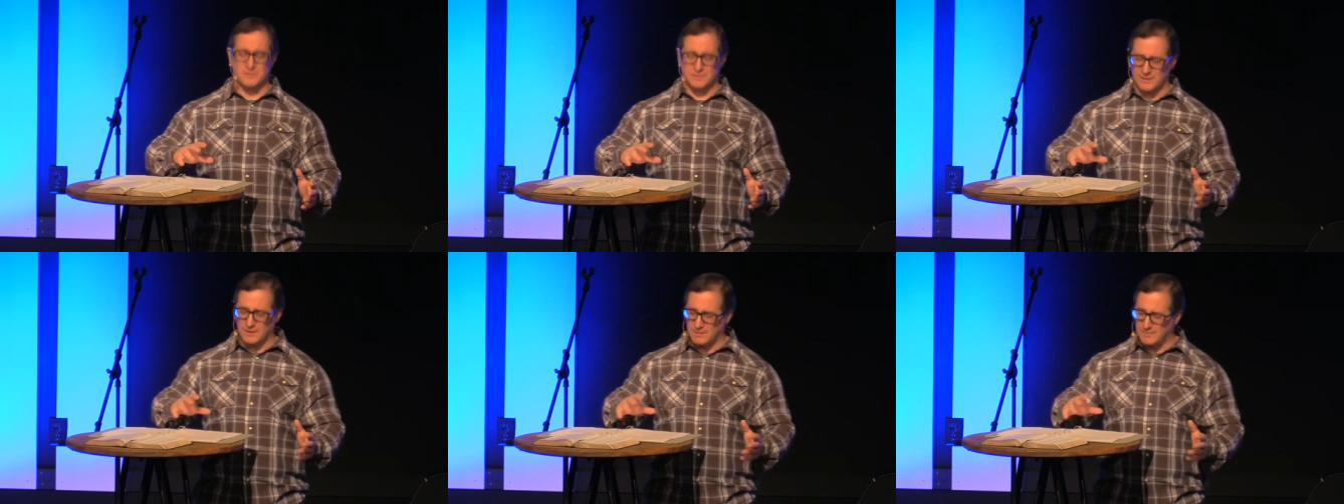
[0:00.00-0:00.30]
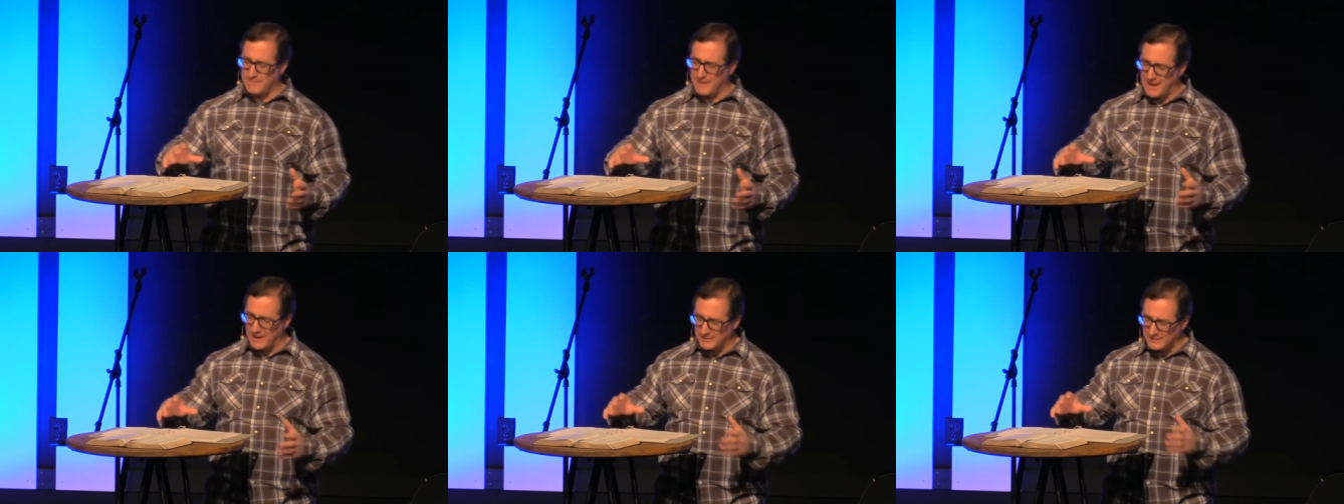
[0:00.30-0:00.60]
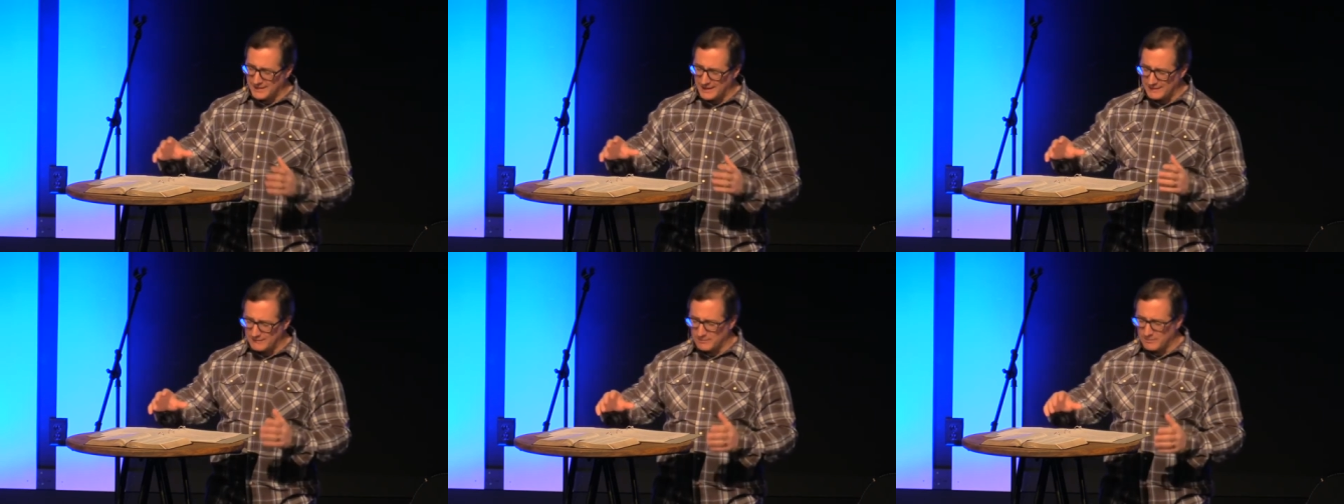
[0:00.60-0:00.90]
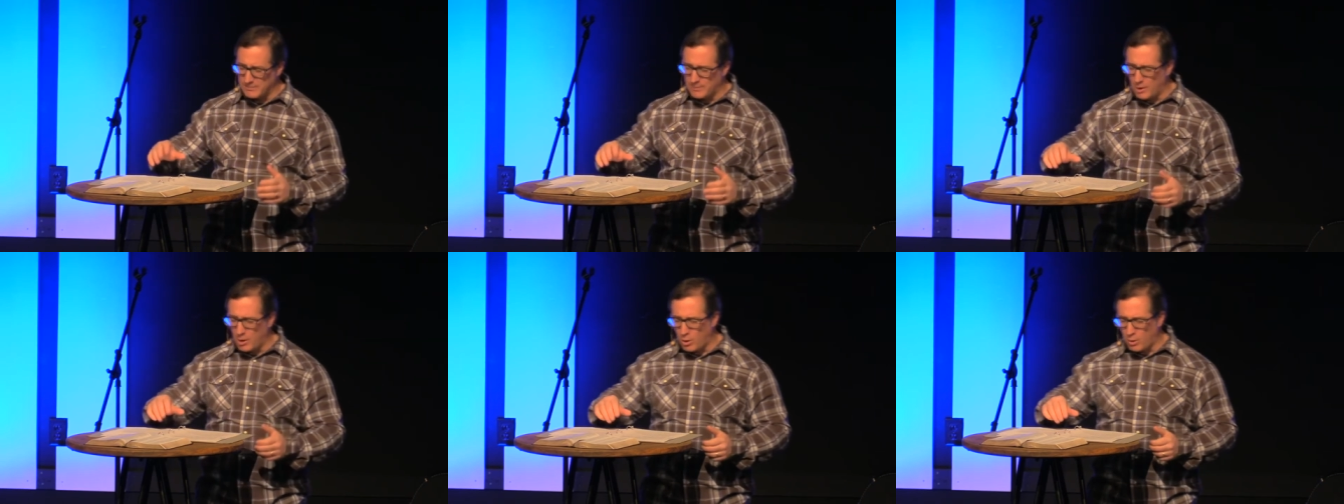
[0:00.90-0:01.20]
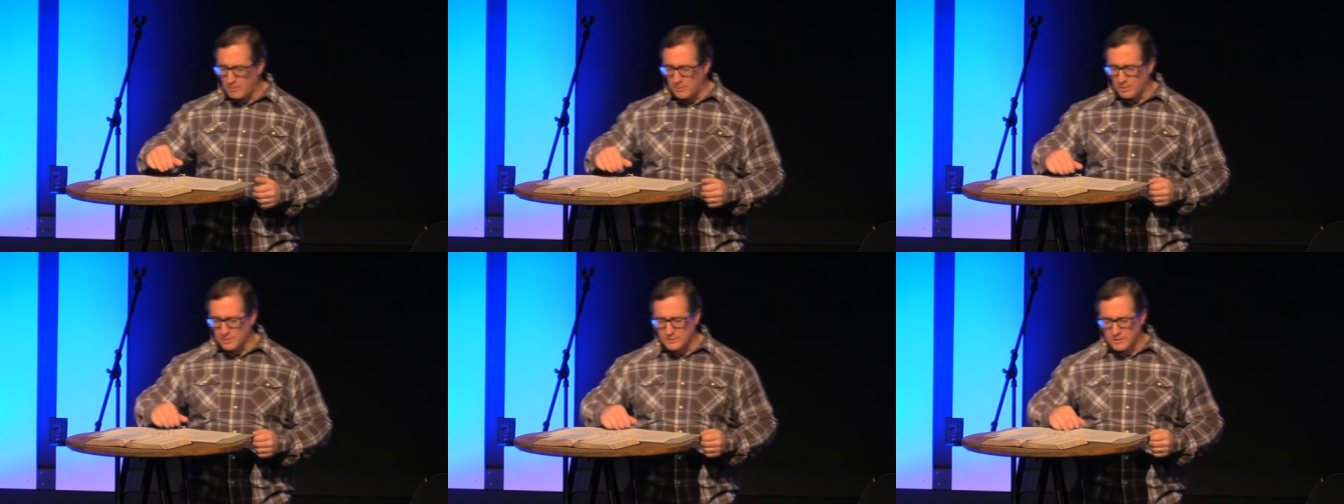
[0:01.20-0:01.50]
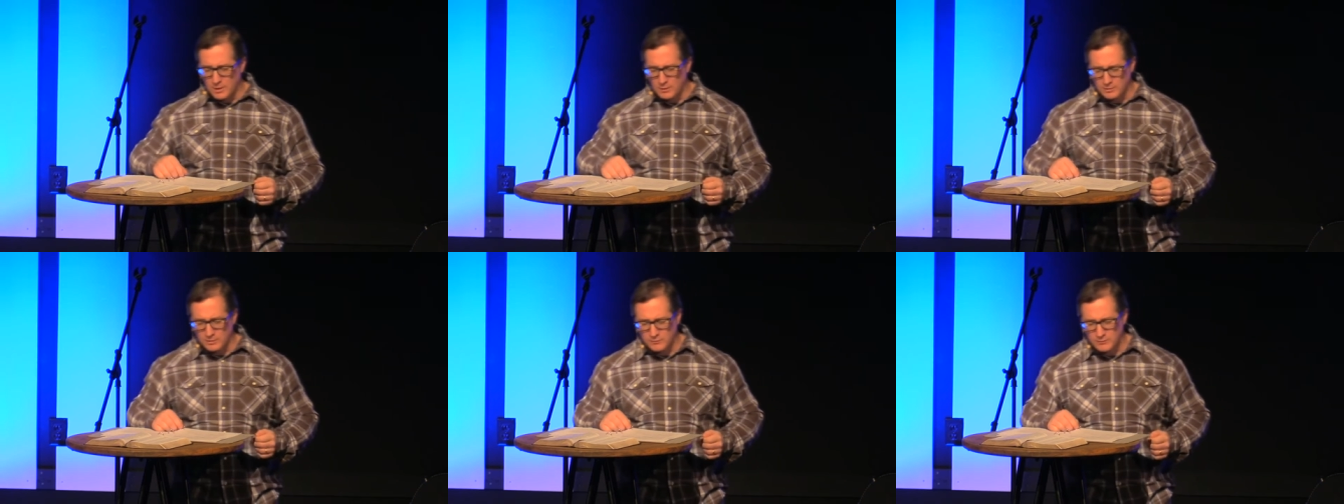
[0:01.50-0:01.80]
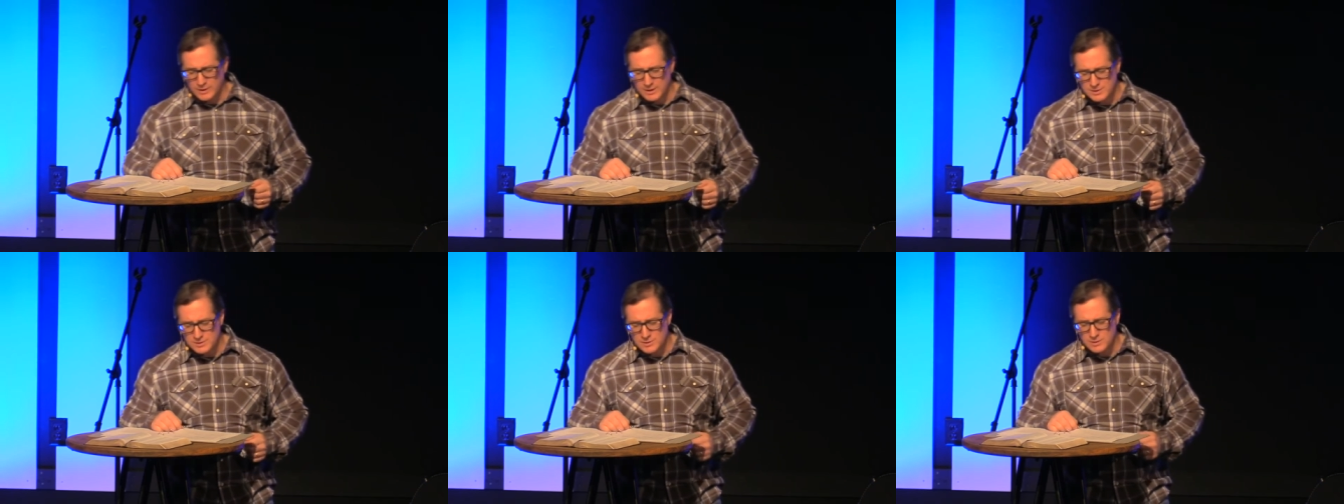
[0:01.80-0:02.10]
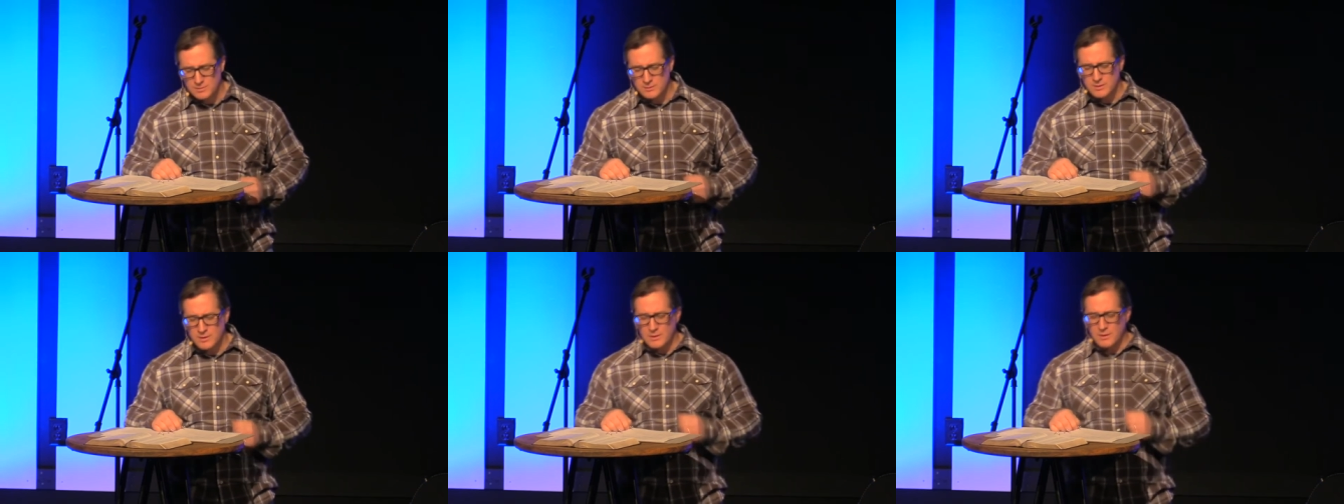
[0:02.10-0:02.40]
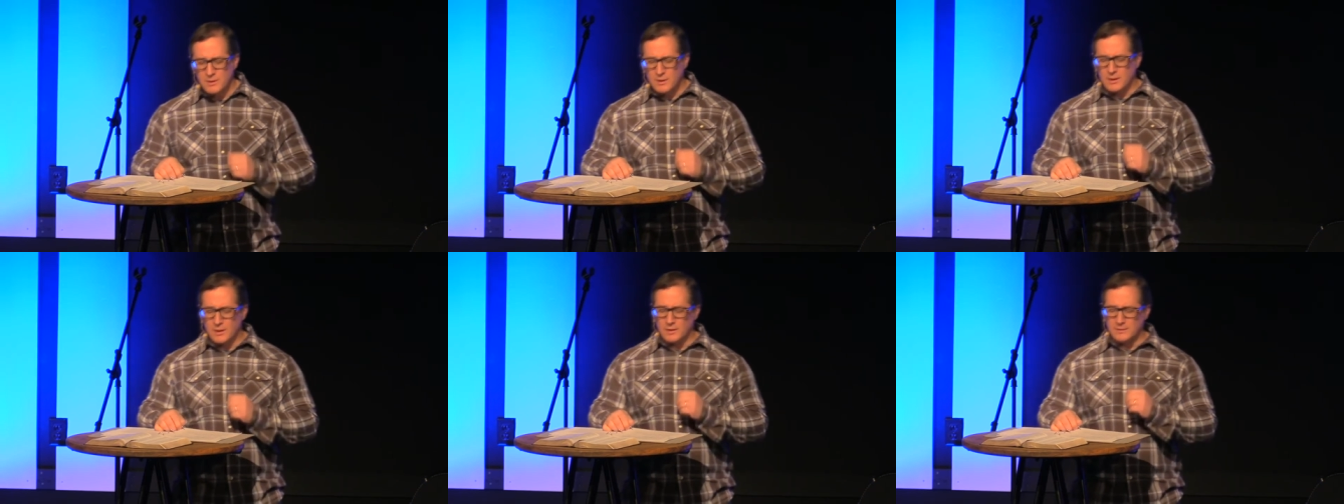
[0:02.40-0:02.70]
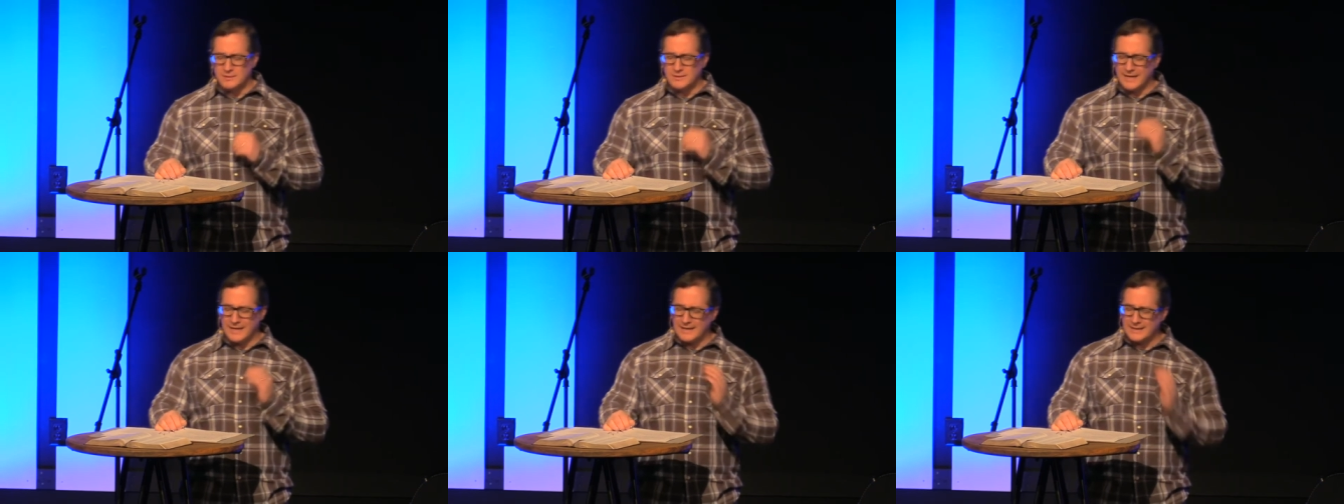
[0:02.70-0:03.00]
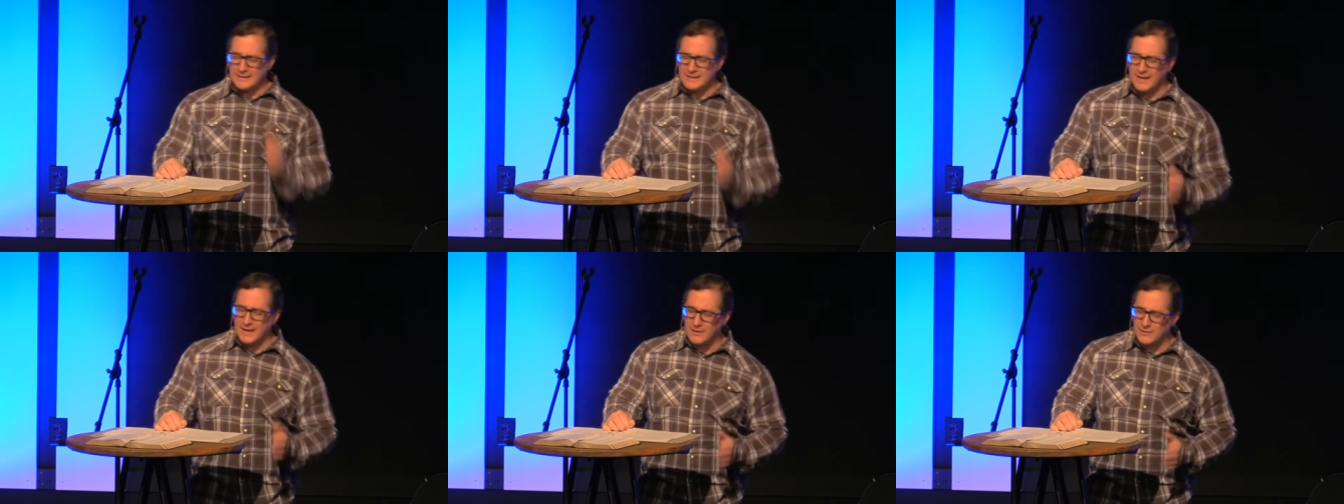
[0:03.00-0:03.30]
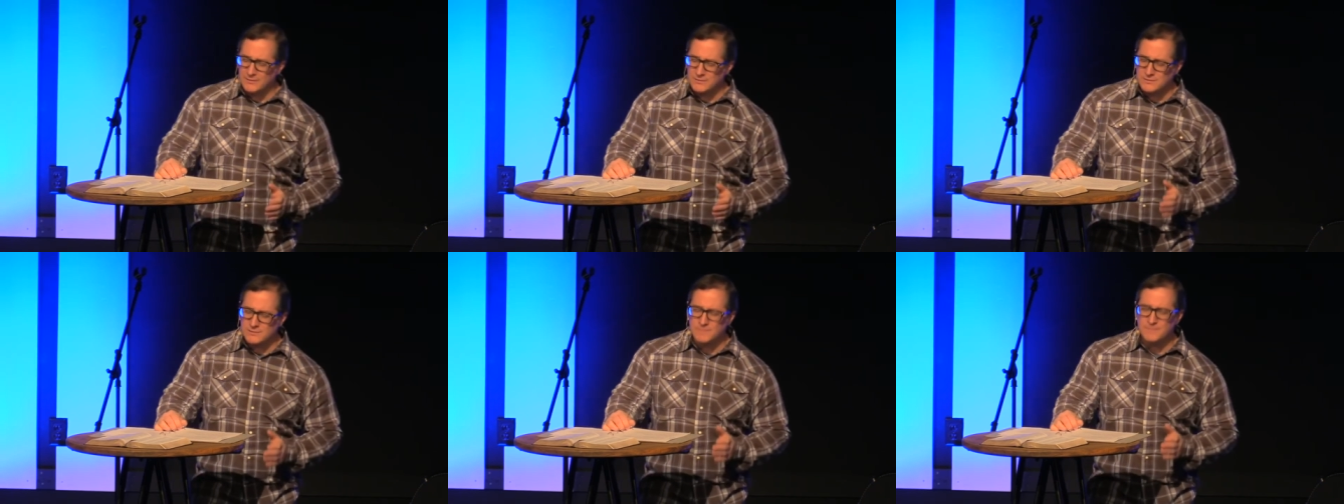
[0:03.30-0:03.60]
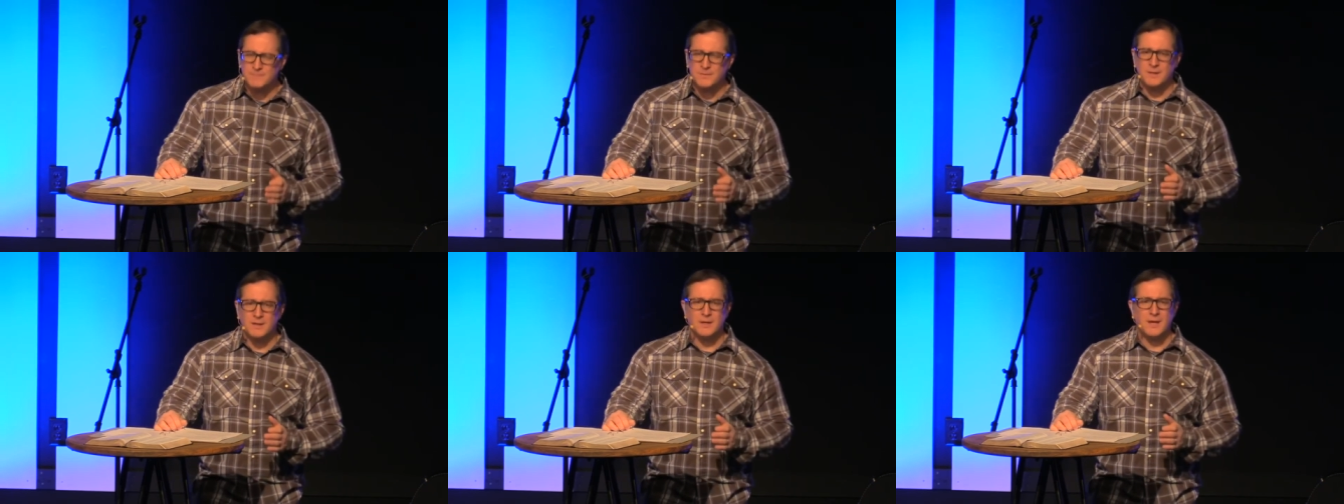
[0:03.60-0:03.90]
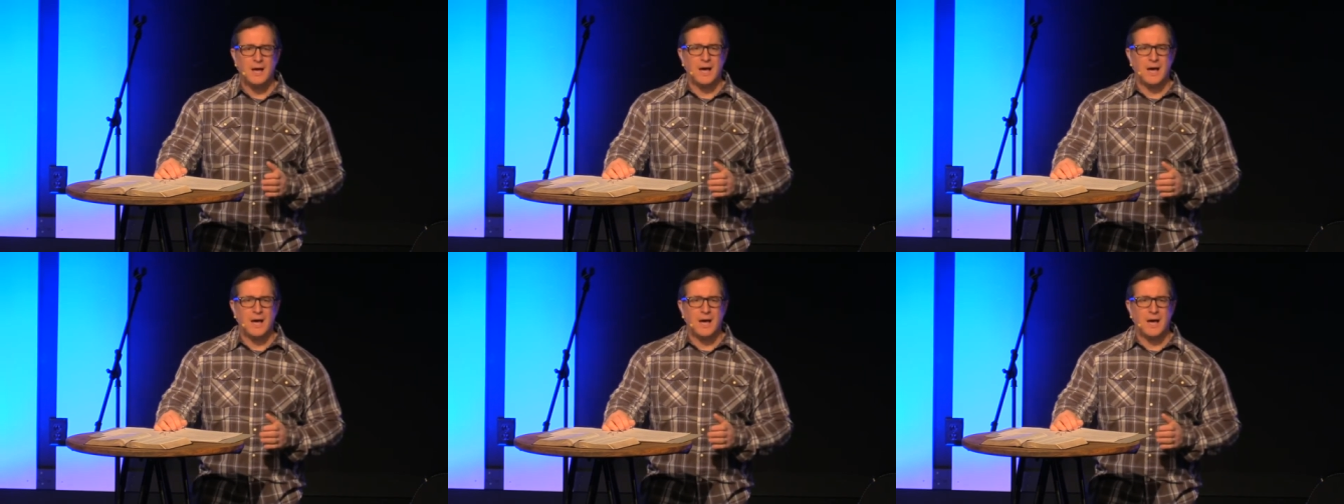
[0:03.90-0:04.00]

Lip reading: I think about David Palmer, Tony Richard, Dan Garrison.